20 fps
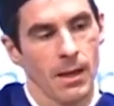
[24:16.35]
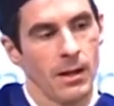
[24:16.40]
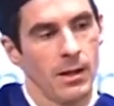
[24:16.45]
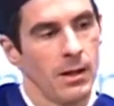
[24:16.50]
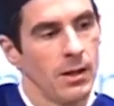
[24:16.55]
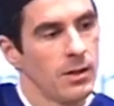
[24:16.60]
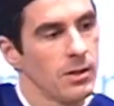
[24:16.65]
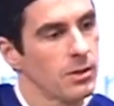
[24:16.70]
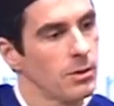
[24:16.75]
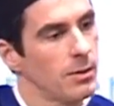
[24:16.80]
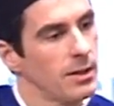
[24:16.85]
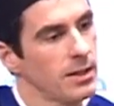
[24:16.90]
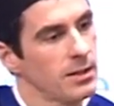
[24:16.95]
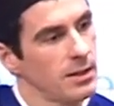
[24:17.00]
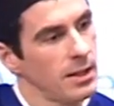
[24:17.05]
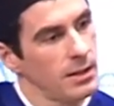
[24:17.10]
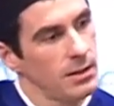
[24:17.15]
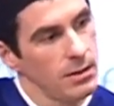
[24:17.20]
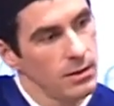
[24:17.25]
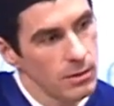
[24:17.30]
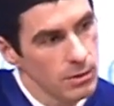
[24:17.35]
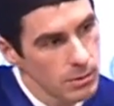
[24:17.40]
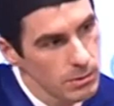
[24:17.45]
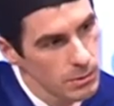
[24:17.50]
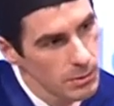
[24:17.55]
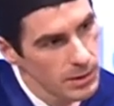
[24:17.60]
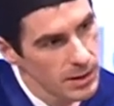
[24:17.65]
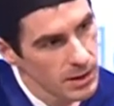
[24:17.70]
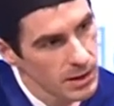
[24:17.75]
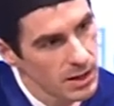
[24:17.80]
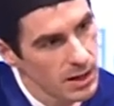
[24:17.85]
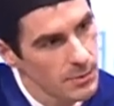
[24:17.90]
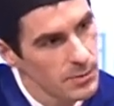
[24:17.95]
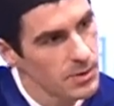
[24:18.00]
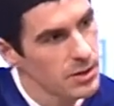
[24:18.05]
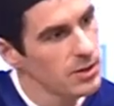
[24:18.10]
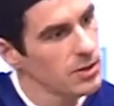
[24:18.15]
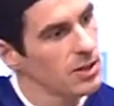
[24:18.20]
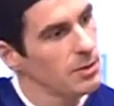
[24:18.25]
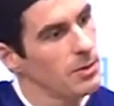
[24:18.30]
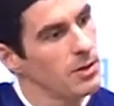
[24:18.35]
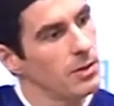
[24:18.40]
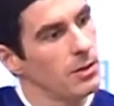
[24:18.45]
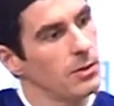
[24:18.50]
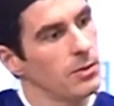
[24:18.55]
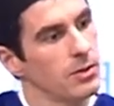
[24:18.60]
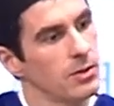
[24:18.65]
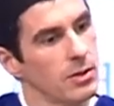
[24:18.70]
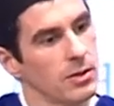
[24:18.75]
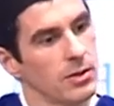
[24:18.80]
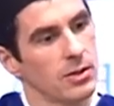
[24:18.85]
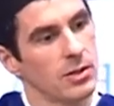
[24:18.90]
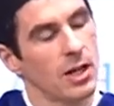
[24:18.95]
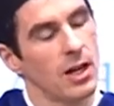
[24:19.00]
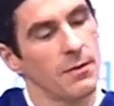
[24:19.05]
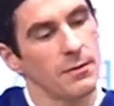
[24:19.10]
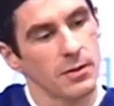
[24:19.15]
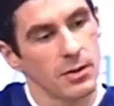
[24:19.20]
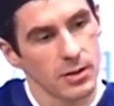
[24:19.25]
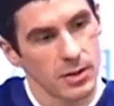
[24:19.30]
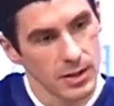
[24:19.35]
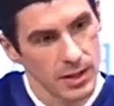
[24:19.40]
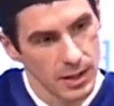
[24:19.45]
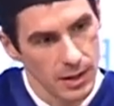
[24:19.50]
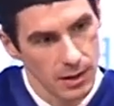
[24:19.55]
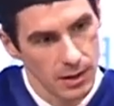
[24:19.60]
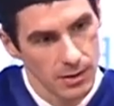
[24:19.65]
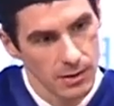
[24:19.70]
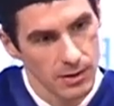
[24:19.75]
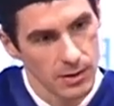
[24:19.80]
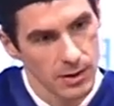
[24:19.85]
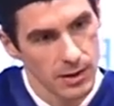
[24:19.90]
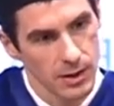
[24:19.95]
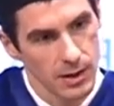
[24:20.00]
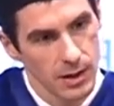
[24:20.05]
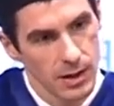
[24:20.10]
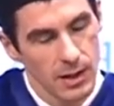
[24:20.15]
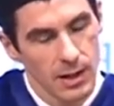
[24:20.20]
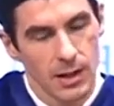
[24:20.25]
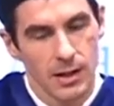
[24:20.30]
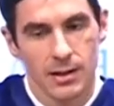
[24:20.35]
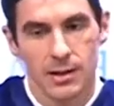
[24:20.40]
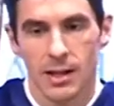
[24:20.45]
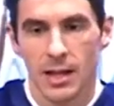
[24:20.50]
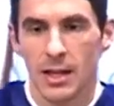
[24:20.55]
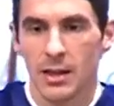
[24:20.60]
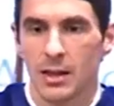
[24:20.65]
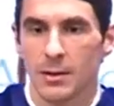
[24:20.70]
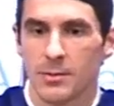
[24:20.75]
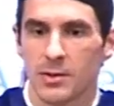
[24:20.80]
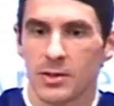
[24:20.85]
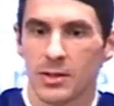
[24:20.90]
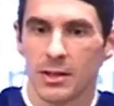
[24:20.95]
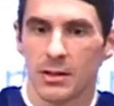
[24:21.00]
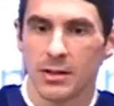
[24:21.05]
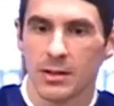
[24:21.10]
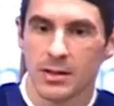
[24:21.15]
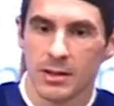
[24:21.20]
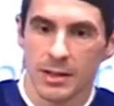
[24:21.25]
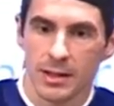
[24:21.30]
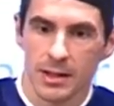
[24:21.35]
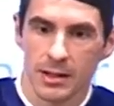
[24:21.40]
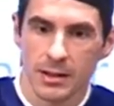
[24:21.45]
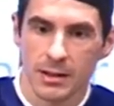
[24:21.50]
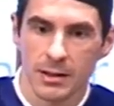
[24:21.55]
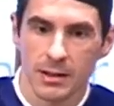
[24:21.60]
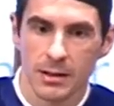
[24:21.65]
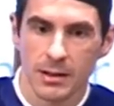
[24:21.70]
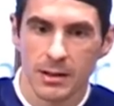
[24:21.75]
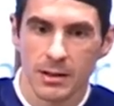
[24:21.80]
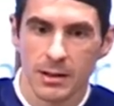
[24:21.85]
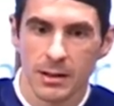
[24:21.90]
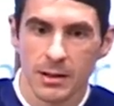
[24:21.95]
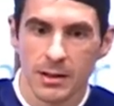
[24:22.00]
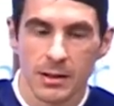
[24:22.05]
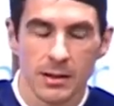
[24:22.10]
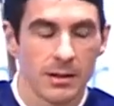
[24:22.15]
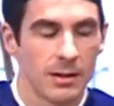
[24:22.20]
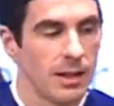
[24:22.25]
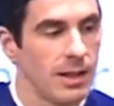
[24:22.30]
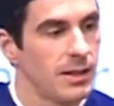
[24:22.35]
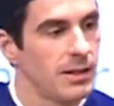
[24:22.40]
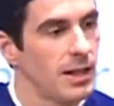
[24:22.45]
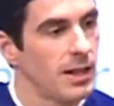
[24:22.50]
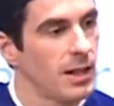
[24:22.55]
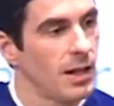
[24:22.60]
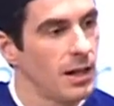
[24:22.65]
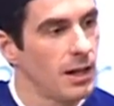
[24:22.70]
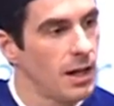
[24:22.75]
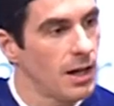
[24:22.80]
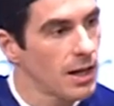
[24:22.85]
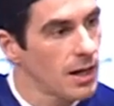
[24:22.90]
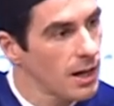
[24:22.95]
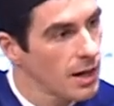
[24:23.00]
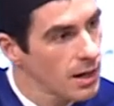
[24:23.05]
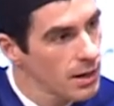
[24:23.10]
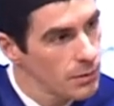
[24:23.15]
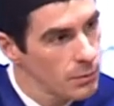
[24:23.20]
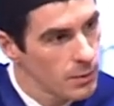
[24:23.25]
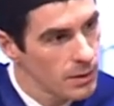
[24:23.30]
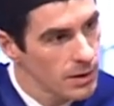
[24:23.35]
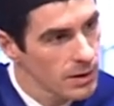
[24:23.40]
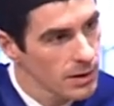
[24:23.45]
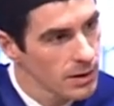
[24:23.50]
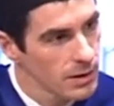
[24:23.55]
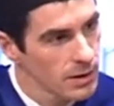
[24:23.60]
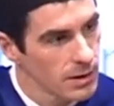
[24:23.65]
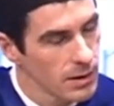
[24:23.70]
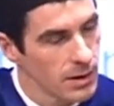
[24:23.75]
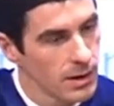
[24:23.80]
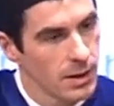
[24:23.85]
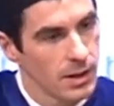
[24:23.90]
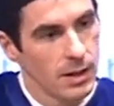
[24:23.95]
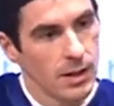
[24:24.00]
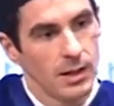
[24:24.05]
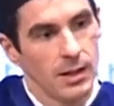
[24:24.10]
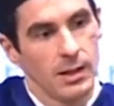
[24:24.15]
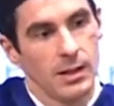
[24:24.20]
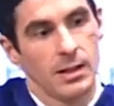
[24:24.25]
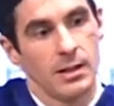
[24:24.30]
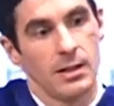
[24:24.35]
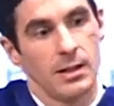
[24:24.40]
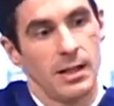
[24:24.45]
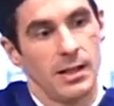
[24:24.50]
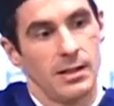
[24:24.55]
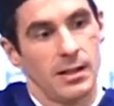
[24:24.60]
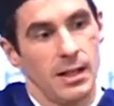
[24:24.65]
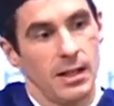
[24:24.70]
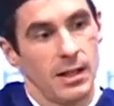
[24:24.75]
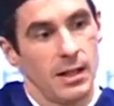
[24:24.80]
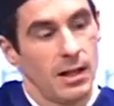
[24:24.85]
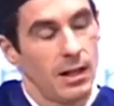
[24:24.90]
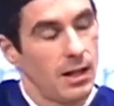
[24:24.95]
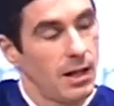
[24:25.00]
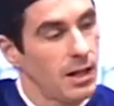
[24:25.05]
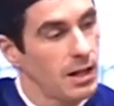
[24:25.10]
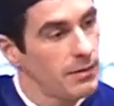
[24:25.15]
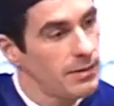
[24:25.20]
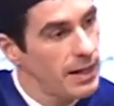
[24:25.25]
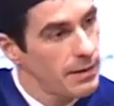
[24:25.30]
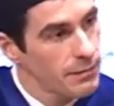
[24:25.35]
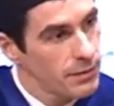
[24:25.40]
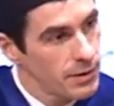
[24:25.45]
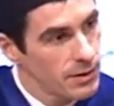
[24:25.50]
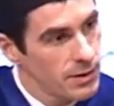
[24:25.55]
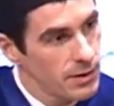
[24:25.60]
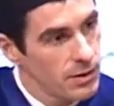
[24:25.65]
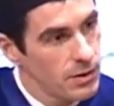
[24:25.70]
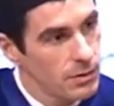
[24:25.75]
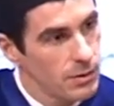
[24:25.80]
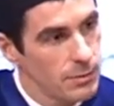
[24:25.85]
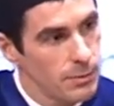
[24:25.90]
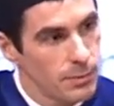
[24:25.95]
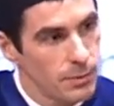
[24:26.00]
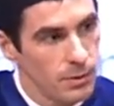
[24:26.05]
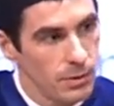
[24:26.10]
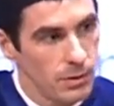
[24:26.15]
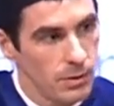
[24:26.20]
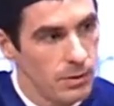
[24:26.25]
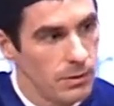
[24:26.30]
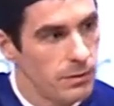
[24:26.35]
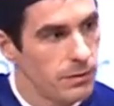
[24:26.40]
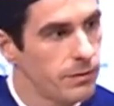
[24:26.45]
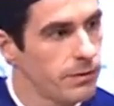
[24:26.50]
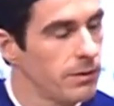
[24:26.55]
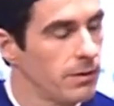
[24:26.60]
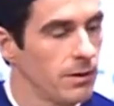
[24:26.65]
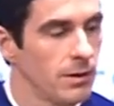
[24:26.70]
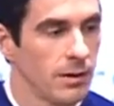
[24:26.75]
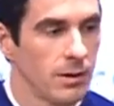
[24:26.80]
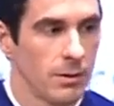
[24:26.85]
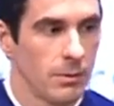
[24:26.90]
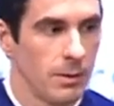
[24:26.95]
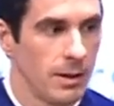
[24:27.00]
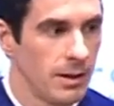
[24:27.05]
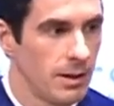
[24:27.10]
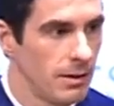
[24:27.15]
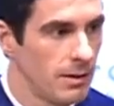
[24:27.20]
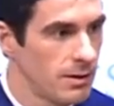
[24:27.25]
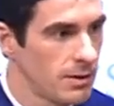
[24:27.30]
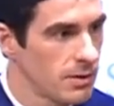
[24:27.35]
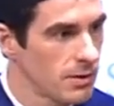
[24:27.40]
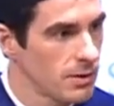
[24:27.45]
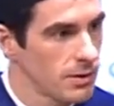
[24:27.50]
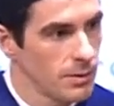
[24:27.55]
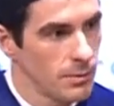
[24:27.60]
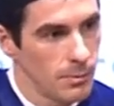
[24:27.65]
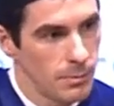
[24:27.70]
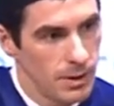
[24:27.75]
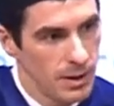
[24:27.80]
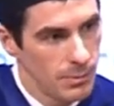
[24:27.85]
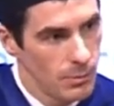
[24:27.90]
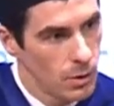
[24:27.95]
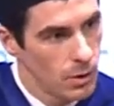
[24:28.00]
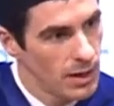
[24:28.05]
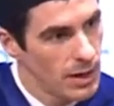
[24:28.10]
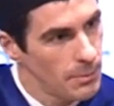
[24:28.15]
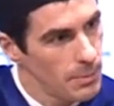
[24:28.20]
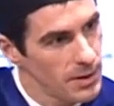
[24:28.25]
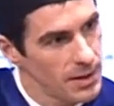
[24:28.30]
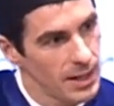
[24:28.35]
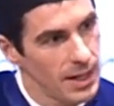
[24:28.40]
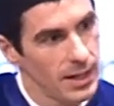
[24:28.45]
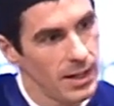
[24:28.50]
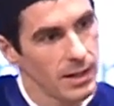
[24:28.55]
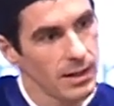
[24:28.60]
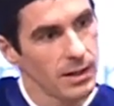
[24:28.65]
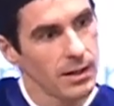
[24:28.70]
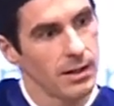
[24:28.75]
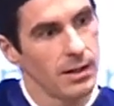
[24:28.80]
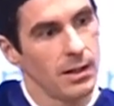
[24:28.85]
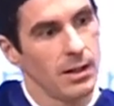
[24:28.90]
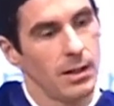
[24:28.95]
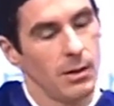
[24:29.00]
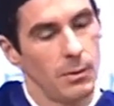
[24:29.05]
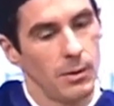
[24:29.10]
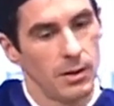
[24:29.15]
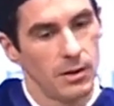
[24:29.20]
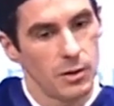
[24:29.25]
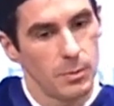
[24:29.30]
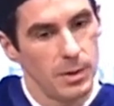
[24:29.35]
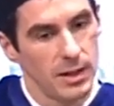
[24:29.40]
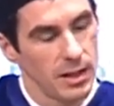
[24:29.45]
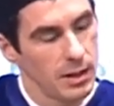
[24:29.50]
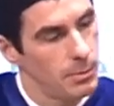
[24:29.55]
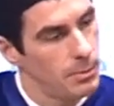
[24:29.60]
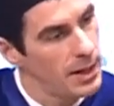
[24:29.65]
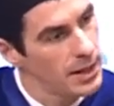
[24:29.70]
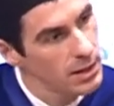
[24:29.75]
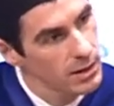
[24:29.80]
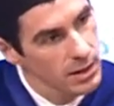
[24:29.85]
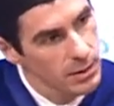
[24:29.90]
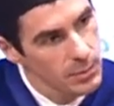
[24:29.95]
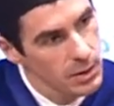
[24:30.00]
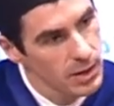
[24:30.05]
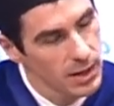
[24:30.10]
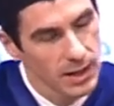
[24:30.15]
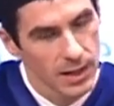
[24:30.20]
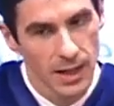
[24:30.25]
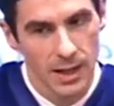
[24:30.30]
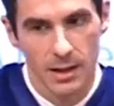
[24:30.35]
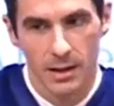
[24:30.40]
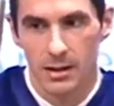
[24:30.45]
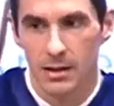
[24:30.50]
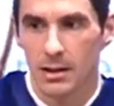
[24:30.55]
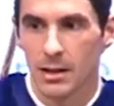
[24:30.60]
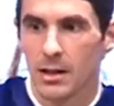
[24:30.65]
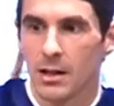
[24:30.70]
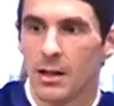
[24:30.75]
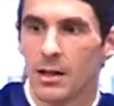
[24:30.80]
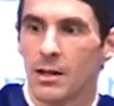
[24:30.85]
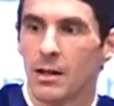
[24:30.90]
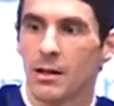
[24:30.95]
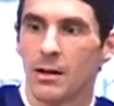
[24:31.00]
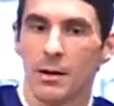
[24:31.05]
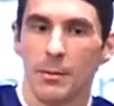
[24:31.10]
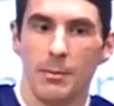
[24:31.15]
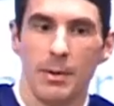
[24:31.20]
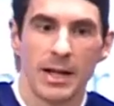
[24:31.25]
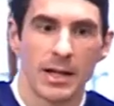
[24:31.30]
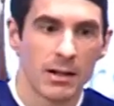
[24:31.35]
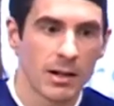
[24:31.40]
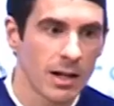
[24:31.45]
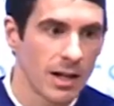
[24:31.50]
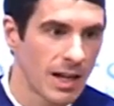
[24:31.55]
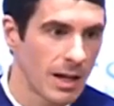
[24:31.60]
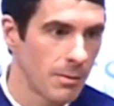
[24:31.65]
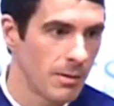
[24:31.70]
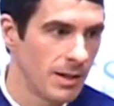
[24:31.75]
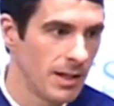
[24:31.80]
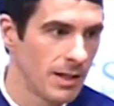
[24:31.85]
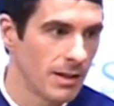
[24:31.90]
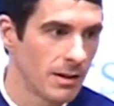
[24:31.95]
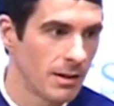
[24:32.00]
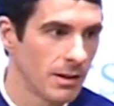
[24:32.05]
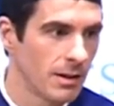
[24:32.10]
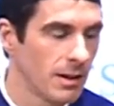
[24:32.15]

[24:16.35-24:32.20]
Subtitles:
So I say to you, when it comes to some of those softer skills, take them seriously. They take a lot of hard work. They take a lot of effort to improve, whether it's being more empathetic, whether it's being a better communicator or a better collaborator.